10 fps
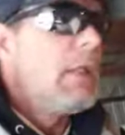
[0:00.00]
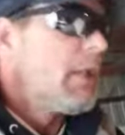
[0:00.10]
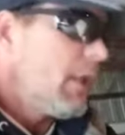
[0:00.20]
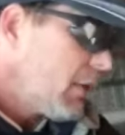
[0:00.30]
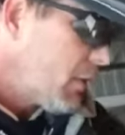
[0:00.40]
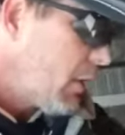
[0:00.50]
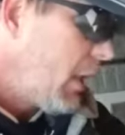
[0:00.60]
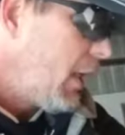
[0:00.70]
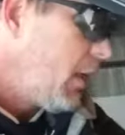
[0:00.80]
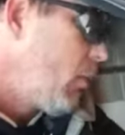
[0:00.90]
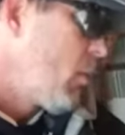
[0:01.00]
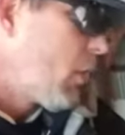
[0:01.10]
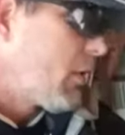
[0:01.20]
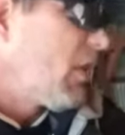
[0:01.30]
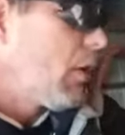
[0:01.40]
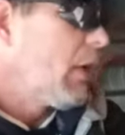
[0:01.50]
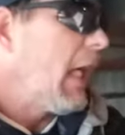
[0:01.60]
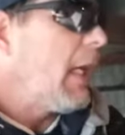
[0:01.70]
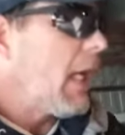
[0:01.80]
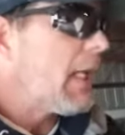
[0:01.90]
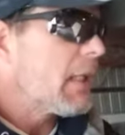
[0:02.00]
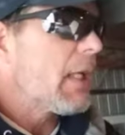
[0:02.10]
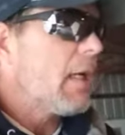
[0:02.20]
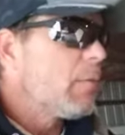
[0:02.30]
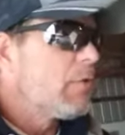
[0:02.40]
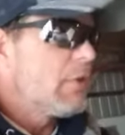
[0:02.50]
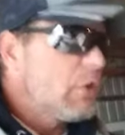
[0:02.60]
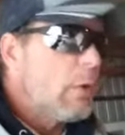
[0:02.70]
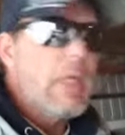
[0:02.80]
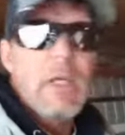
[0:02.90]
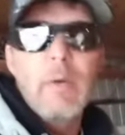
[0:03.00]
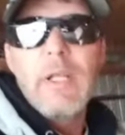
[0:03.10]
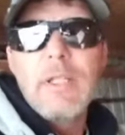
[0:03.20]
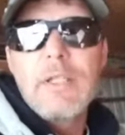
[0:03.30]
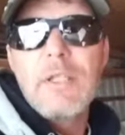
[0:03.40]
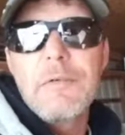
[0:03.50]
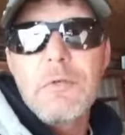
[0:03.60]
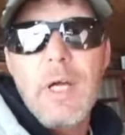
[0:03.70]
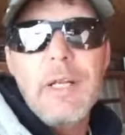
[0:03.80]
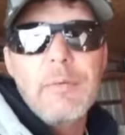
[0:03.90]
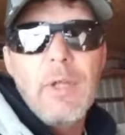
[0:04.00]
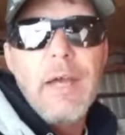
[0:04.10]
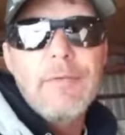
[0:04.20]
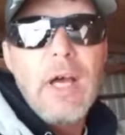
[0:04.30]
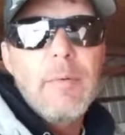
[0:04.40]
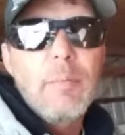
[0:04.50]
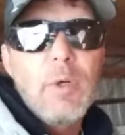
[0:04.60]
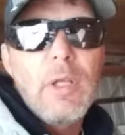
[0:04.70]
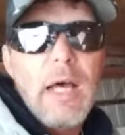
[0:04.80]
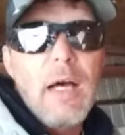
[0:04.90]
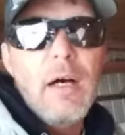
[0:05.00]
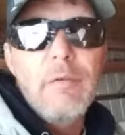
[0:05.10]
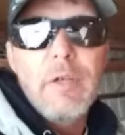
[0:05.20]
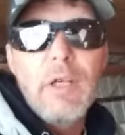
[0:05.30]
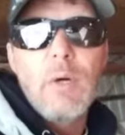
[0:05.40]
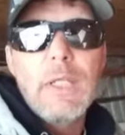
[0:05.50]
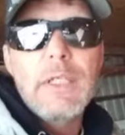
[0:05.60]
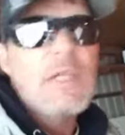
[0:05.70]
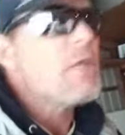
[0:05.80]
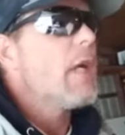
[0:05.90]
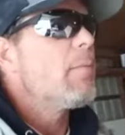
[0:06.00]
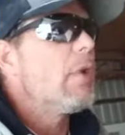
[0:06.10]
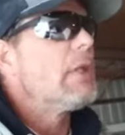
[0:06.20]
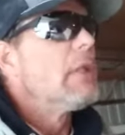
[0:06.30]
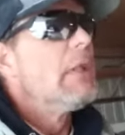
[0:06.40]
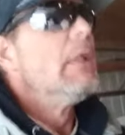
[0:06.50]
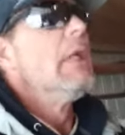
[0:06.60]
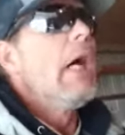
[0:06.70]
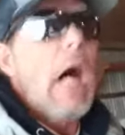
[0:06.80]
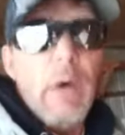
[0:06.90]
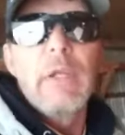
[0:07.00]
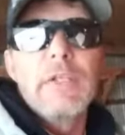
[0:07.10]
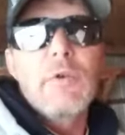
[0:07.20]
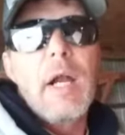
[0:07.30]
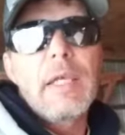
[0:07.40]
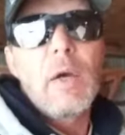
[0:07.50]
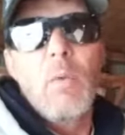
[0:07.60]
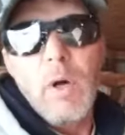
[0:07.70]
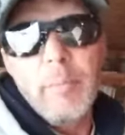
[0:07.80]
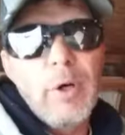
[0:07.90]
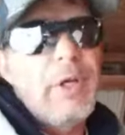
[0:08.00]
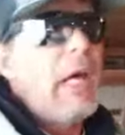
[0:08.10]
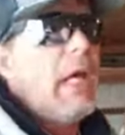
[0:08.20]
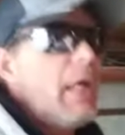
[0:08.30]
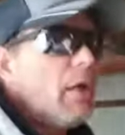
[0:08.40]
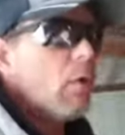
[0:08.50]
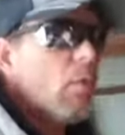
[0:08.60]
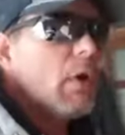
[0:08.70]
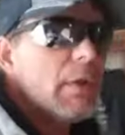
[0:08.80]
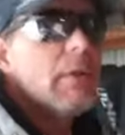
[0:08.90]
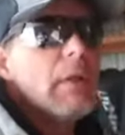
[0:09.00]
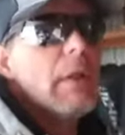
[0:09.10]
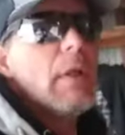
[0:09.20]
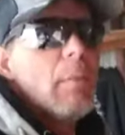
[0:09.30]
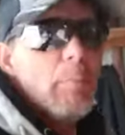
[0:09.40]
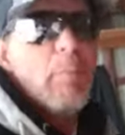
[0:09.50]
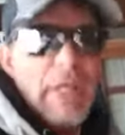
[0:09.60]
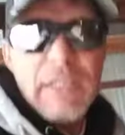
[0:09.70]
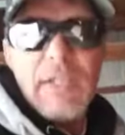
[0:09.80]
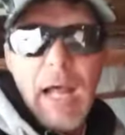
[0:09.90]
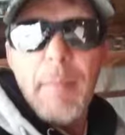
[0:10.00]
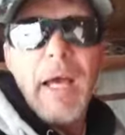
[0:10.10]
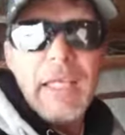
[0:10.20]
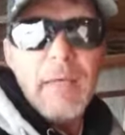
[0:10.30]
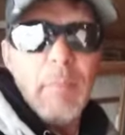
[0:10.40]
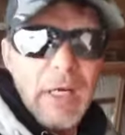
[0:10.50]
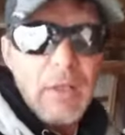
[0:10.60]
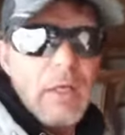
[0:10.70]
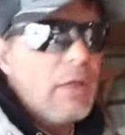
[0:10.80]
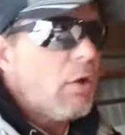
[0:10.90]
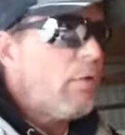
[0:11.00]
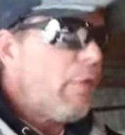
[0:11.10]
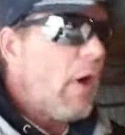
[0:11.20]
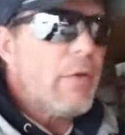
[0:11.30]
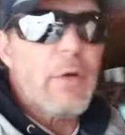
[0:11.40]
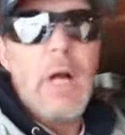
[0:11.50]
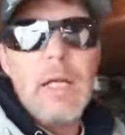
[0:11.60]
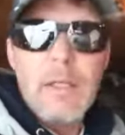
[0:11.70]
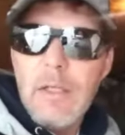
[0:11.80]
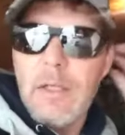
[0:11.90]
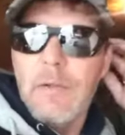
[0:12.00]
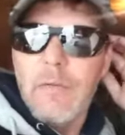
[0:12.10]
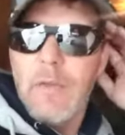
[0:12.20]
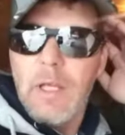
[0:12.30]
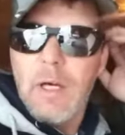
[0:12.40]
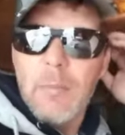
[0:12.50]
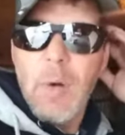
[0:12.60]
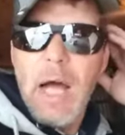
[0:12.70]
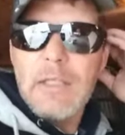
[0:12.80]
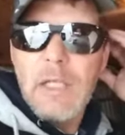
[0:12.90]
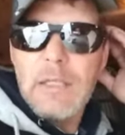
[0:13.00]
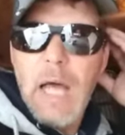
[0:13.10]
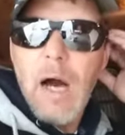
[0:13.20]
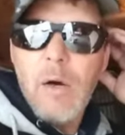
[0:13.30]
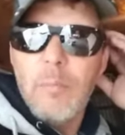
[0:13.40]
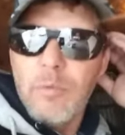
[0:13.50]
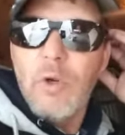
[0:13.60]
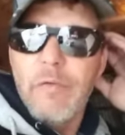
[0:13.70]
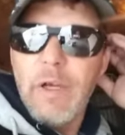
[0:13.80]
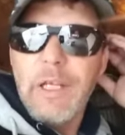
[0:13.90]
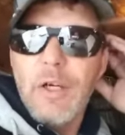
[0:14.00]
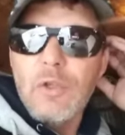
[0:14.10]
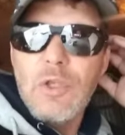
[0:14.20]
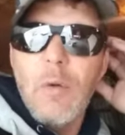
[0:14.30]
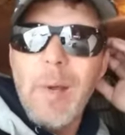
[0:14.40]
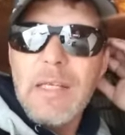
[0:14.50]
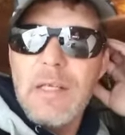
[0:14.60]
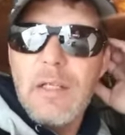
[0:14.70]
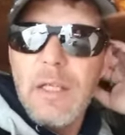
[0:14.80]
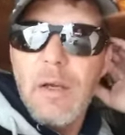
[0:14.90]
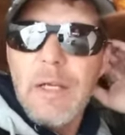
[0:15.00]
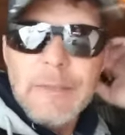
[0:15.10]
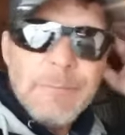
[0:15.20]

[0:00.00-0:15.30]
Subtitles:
yesterday. We worked a little late on it, kind of tweaking with it and stuff, so I didn't really have time to put a video on yesterday. But I'll at least try and get one per day or one. Each time I get better, farther on the project, I'll do a video. So basically,